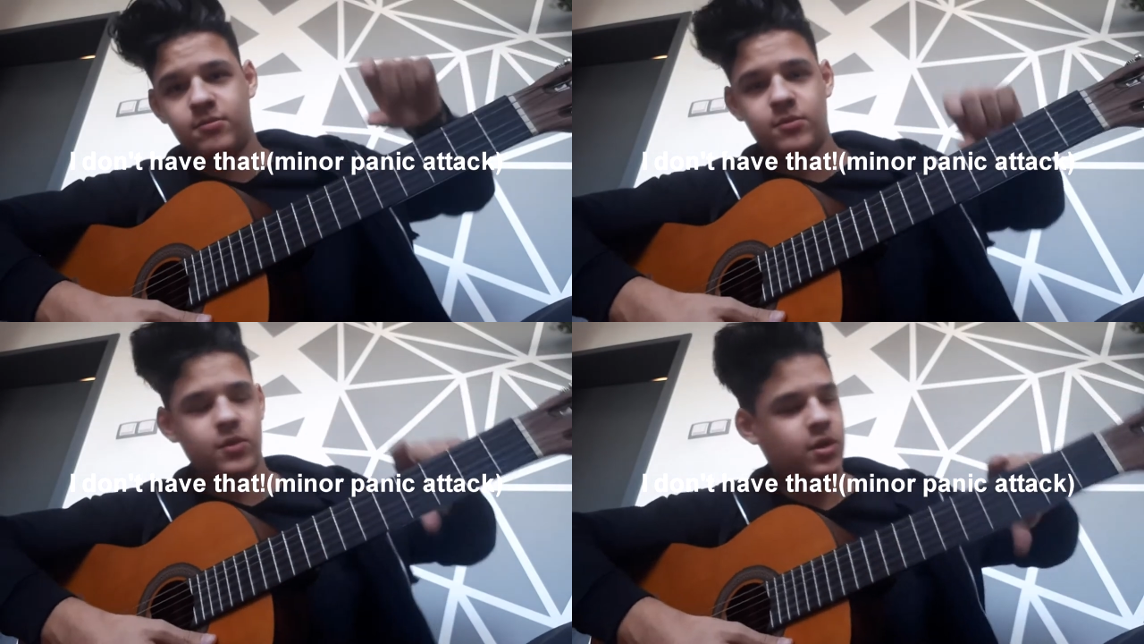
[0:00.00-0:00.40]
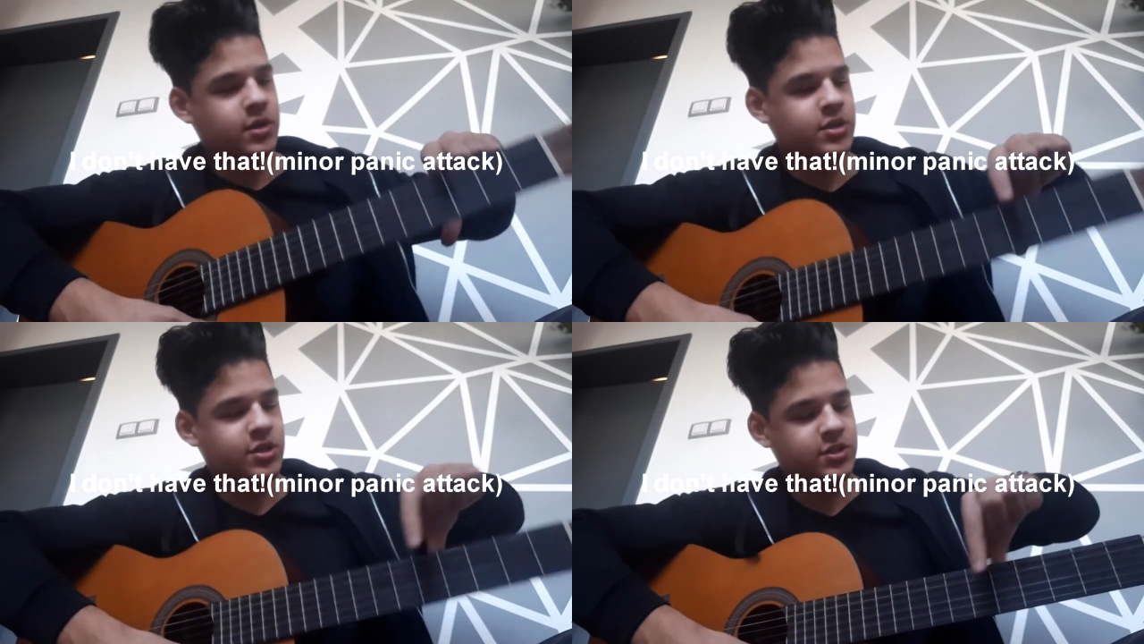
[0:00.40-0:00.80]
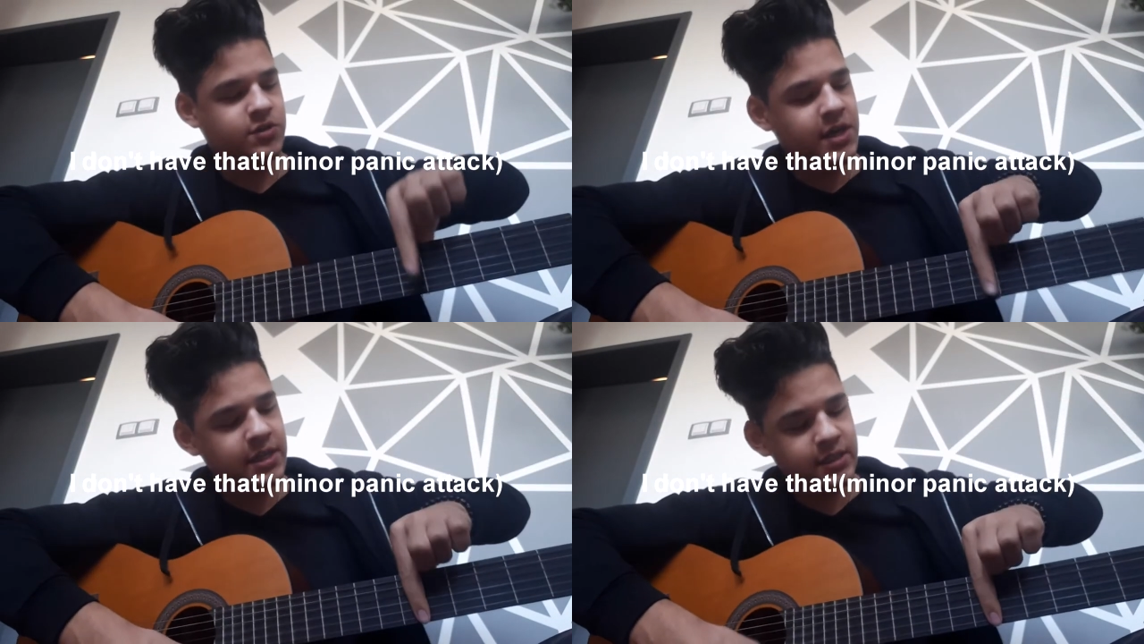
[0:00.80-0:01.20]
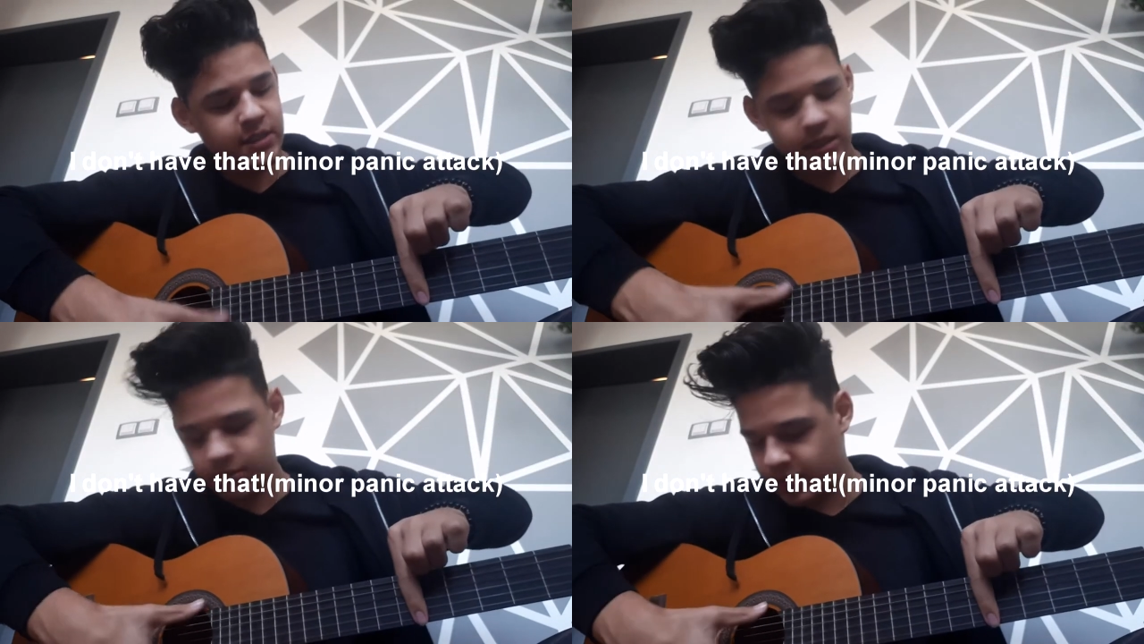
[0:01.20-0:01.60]
on your strings
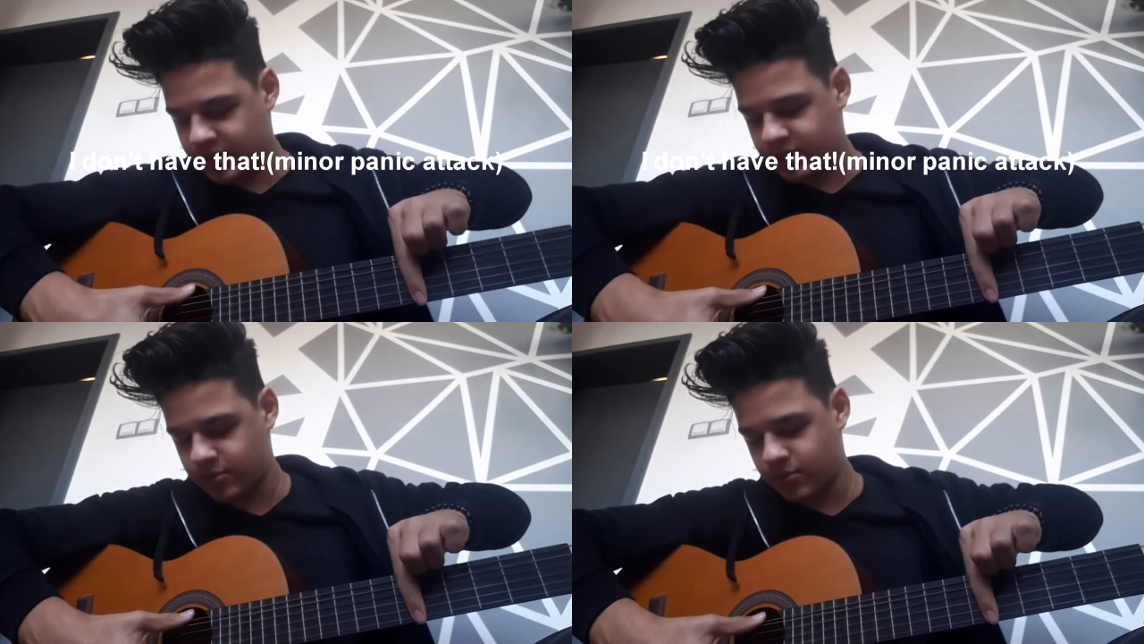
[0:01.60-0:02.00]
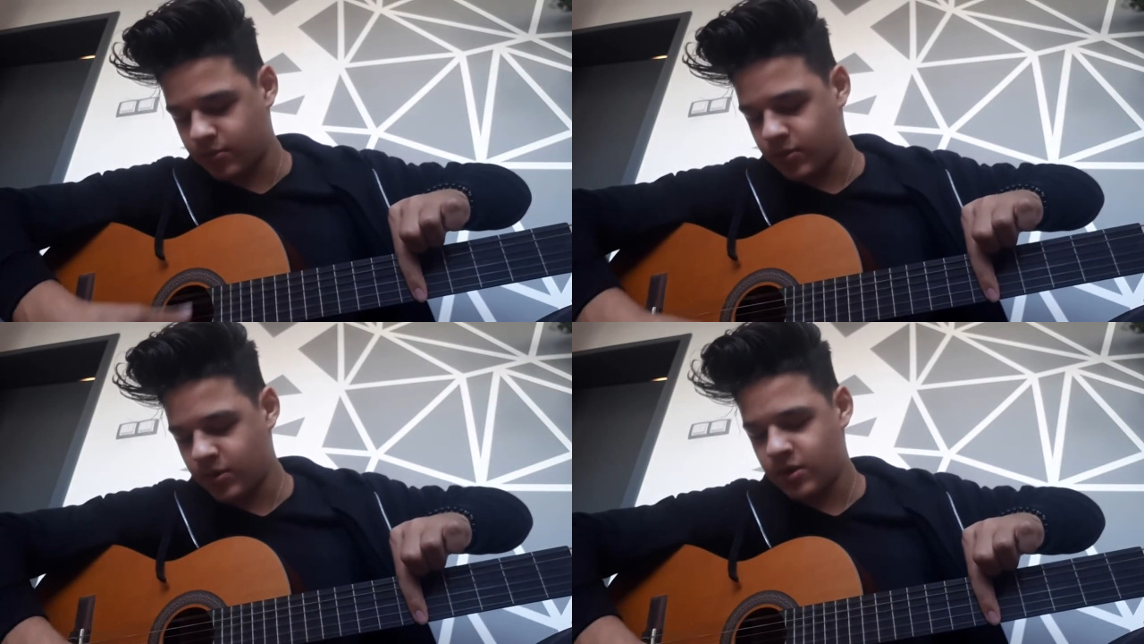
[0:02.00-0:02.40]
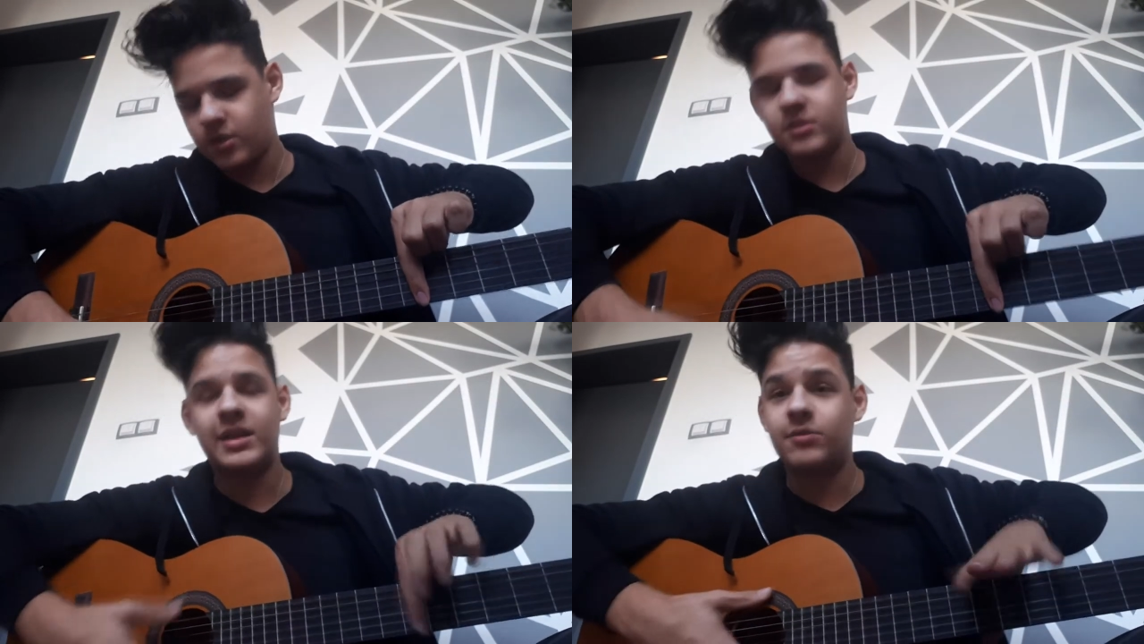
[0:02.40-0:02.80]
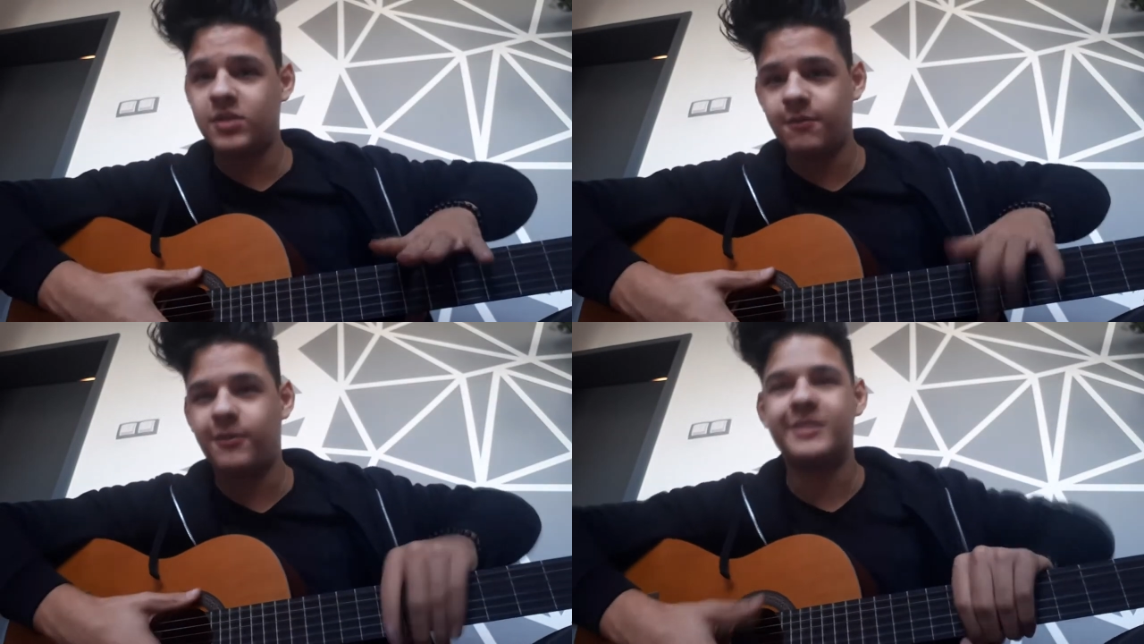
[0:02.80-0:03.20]
and it makes them sound
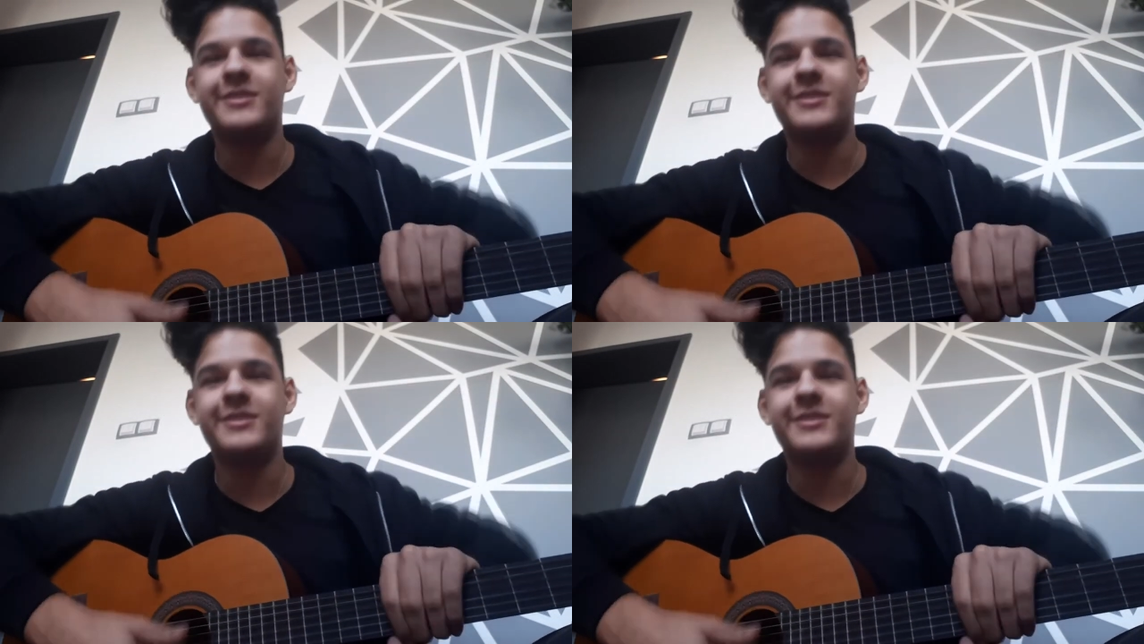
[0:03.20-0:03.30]
different.